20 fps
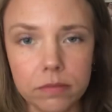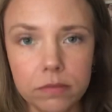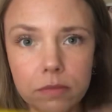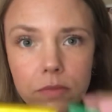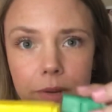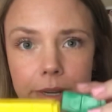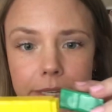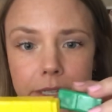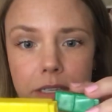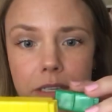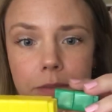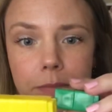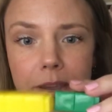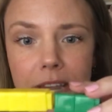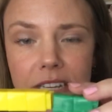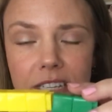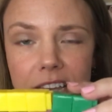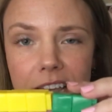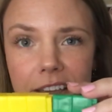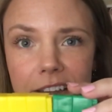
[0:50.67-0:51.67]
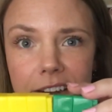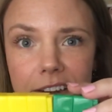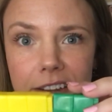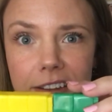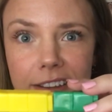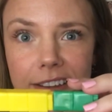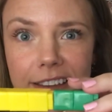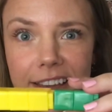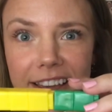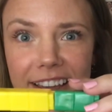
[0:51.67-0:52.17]
ways to make 10,
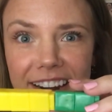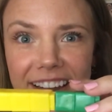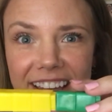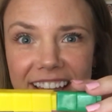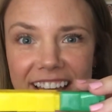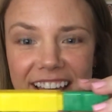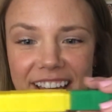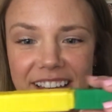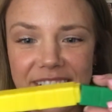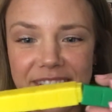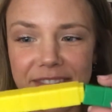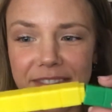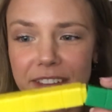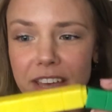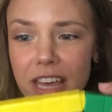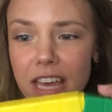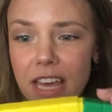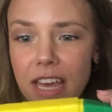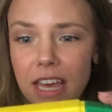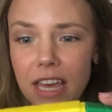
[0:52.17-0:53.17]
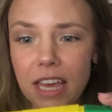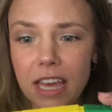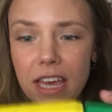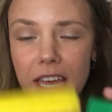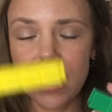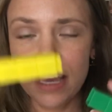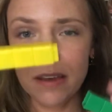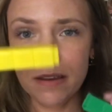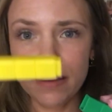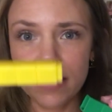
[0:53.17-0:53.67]
and I have
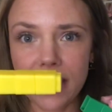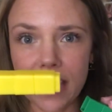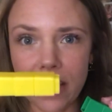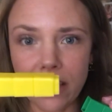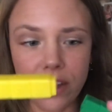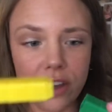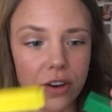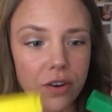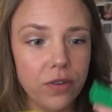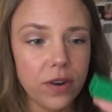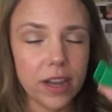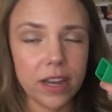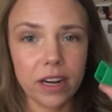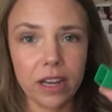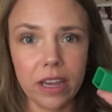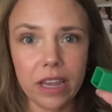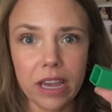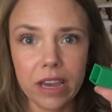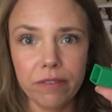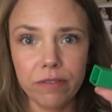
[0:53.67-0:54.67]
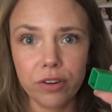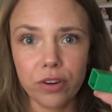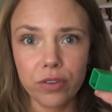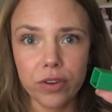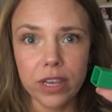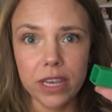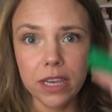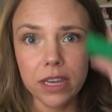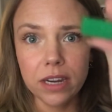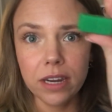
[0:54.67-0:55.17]
yellow and I have
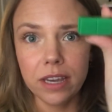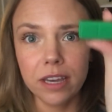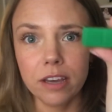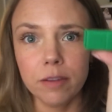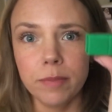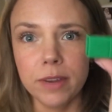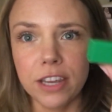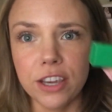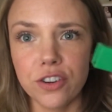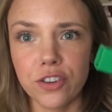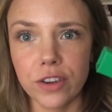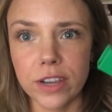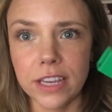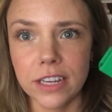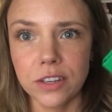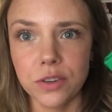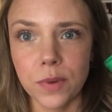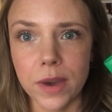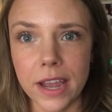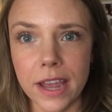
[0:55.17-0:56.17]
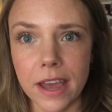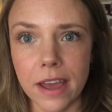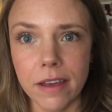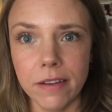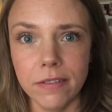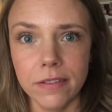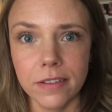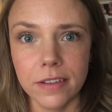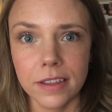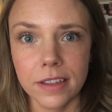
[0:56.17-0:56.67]
green. How many green do I
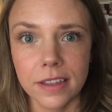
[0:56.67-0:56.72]
have?